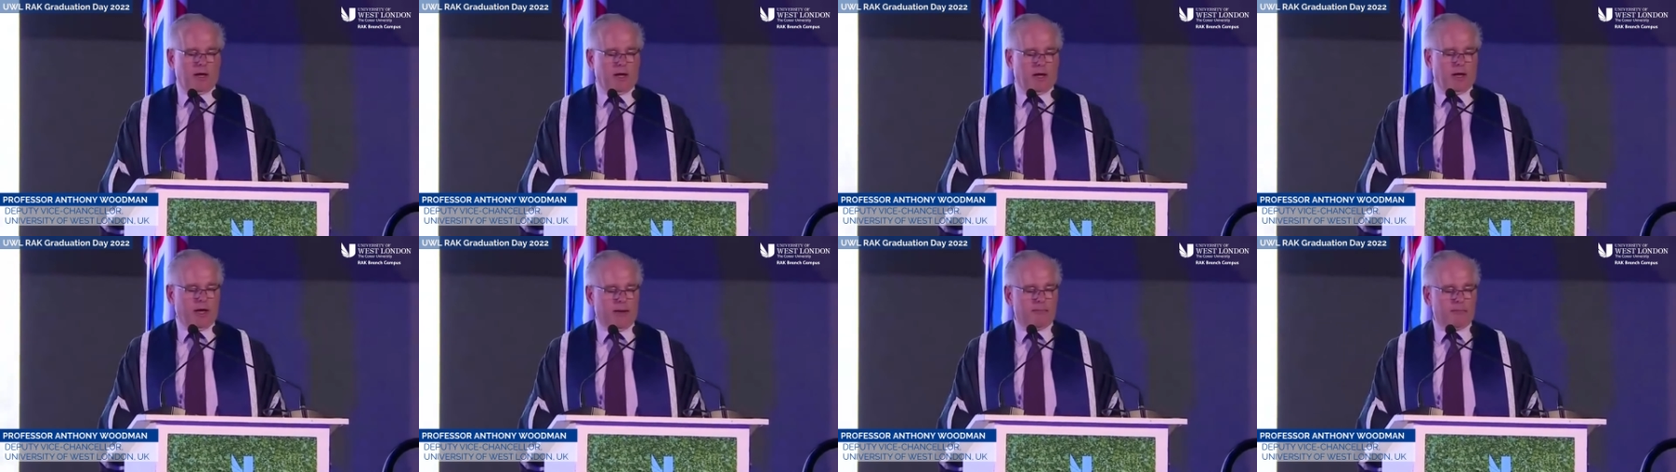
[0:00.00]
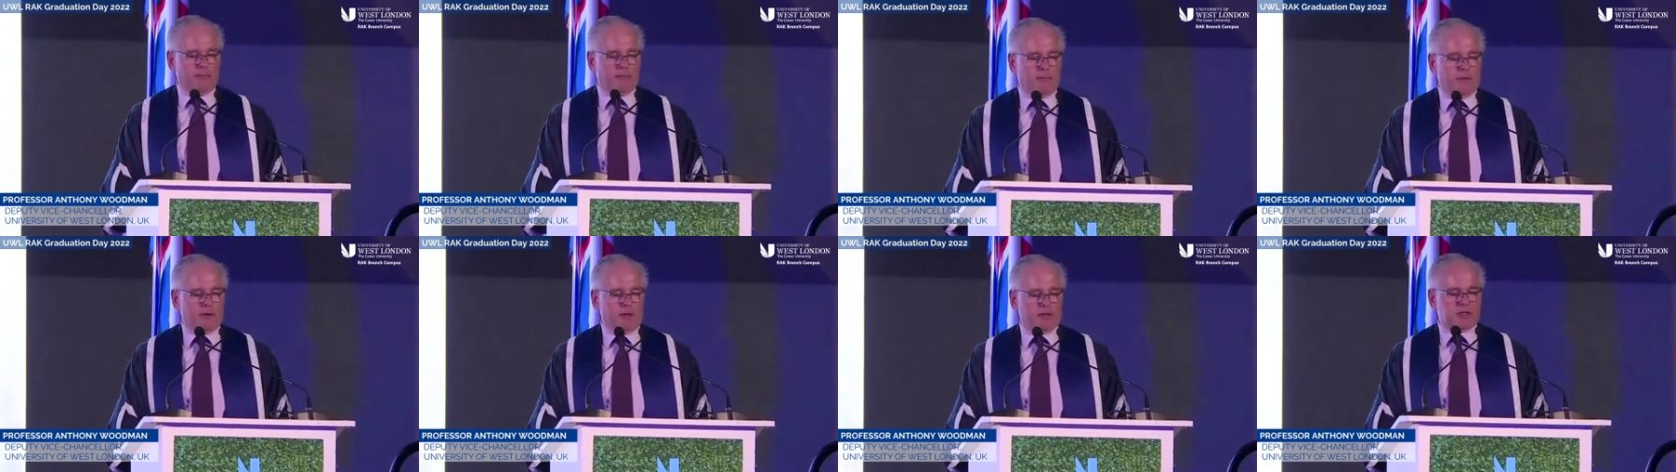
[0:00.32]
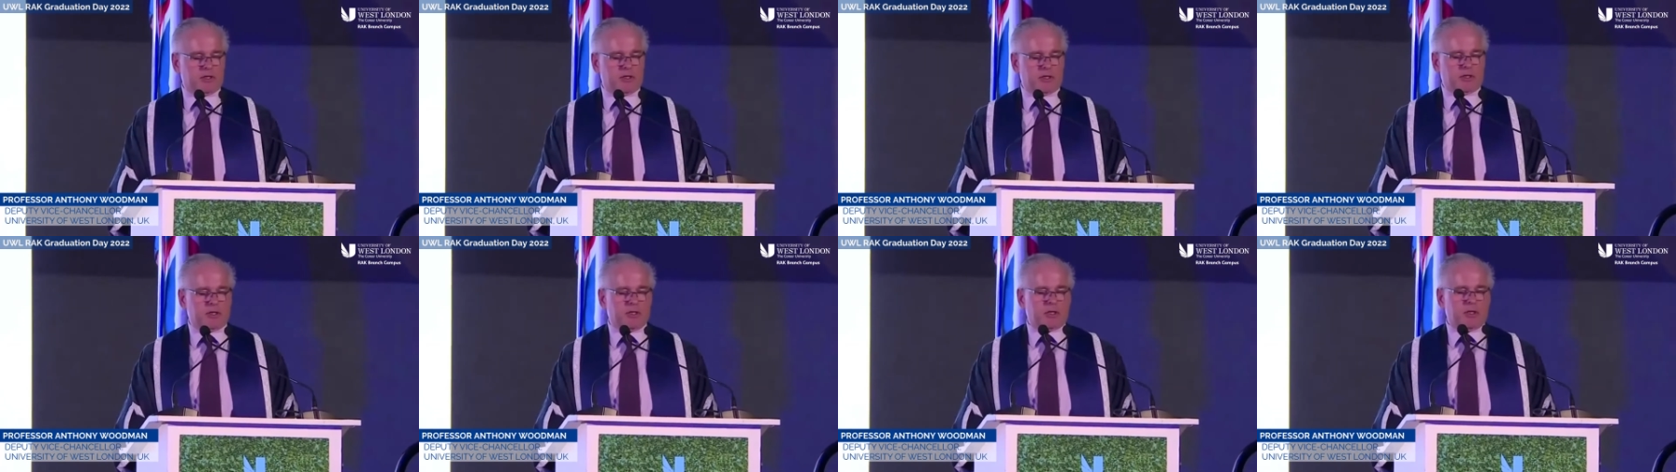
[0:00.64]
RAC
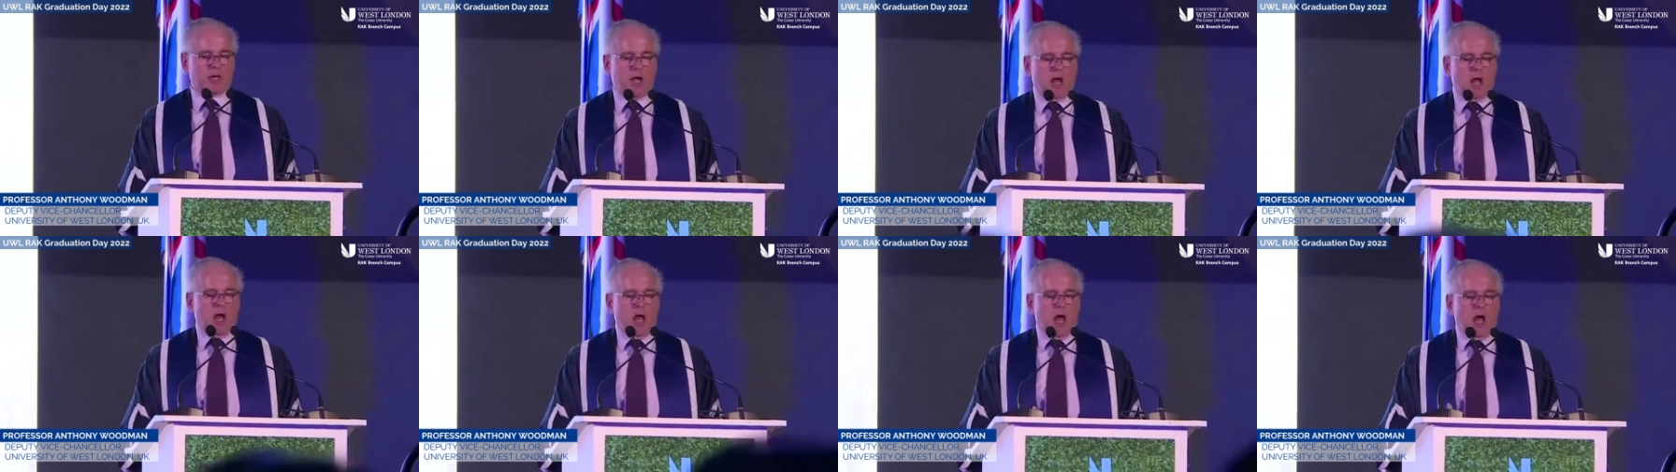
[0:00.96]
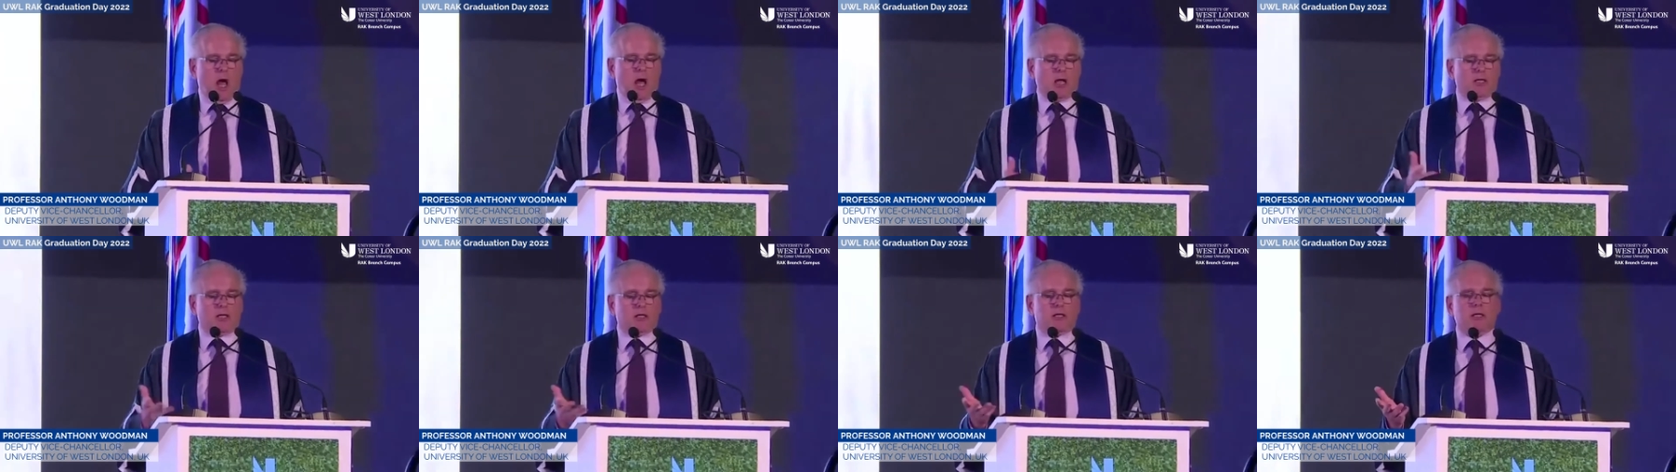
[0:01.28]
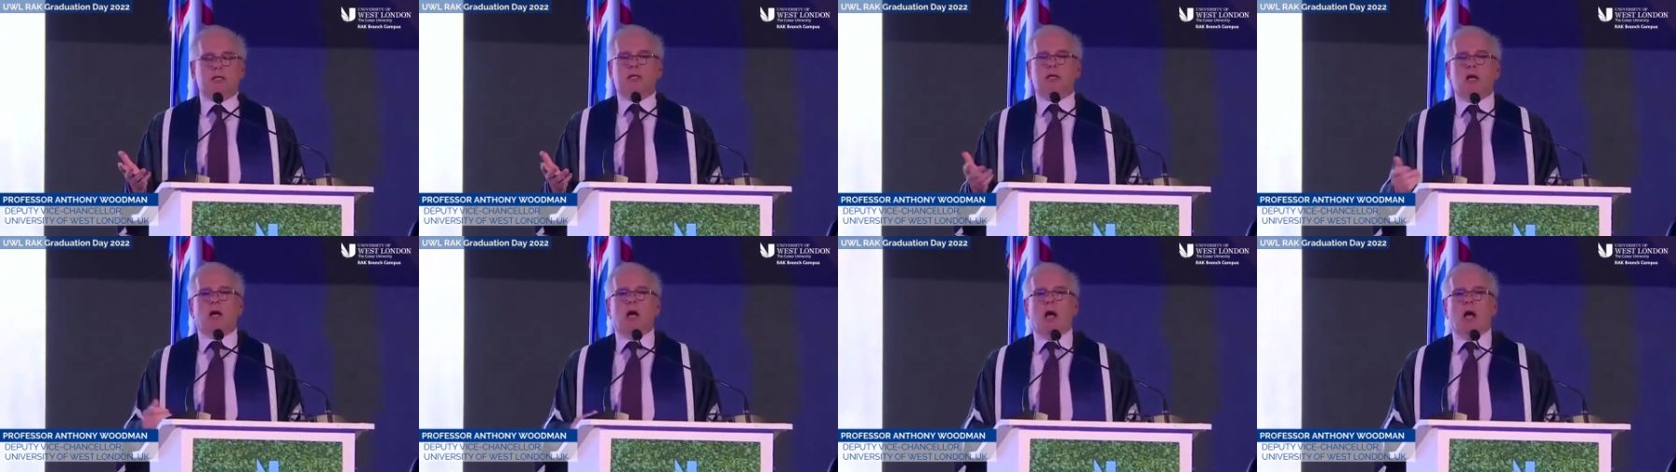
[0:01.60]
campus,
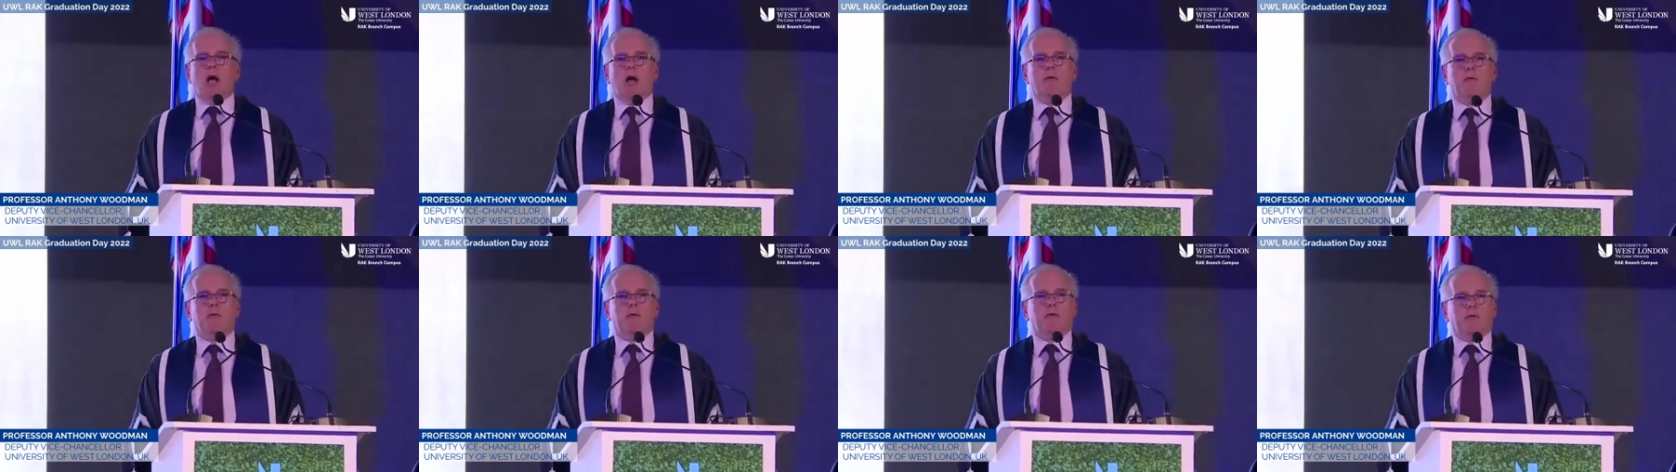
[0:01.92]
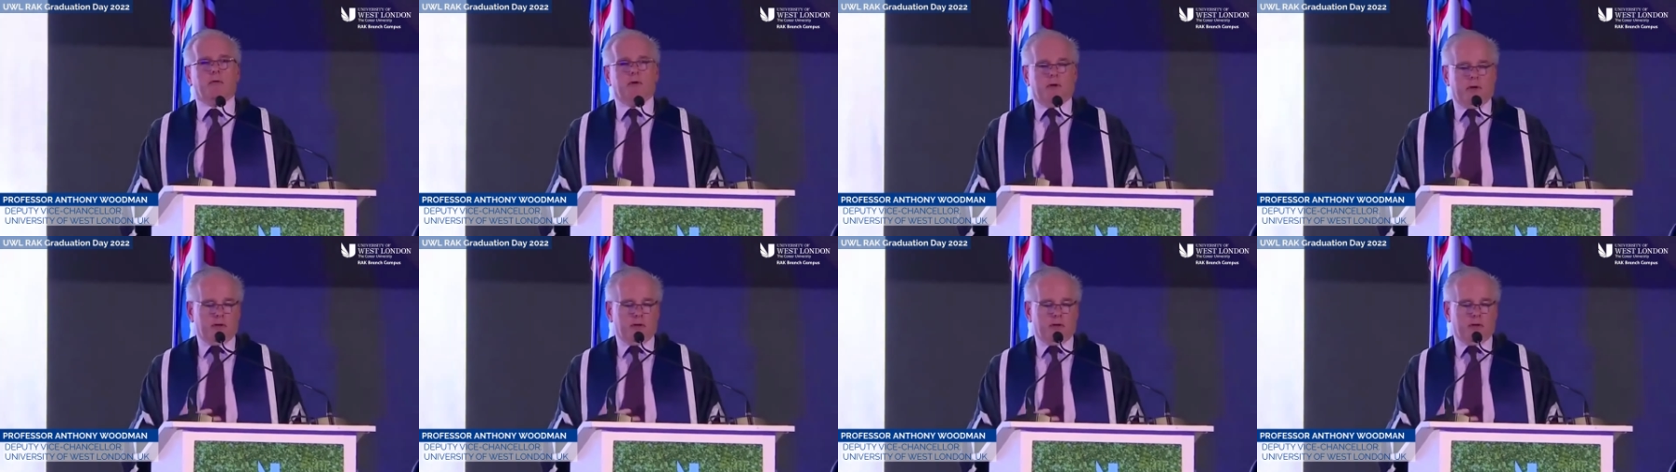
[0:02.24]
staff,